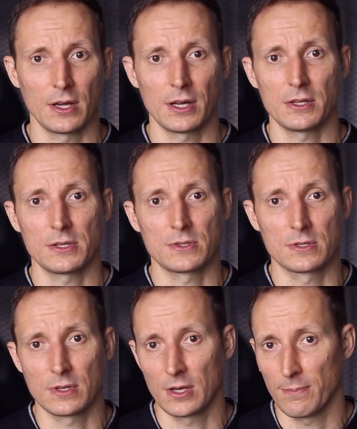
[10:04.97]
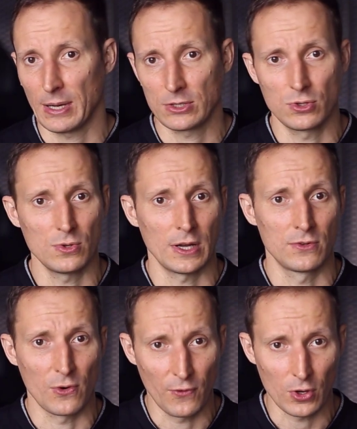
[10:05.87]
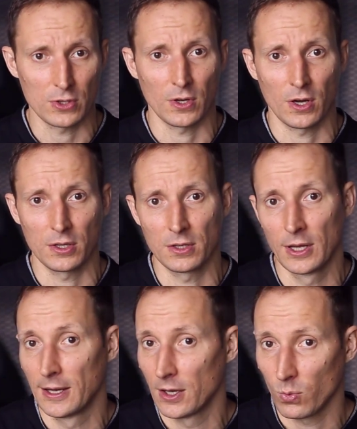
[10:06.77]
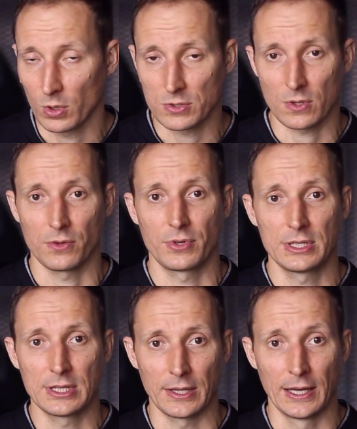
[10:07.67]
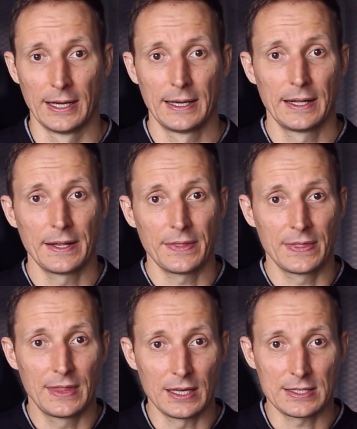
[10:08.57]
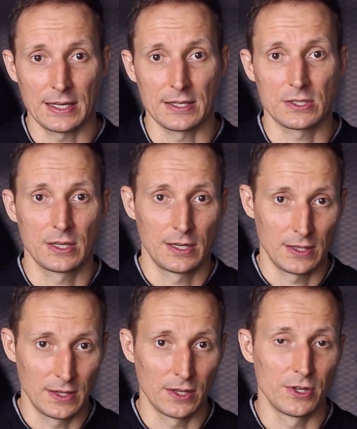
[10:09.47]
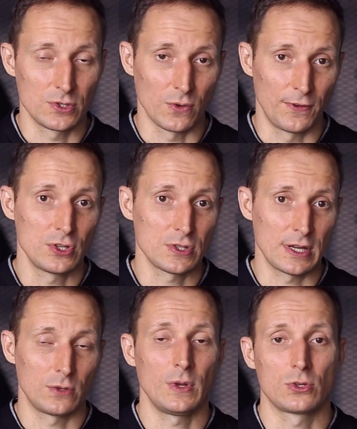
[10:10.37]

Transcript: us come back to you and revert on what's already done. This is the list of features that we are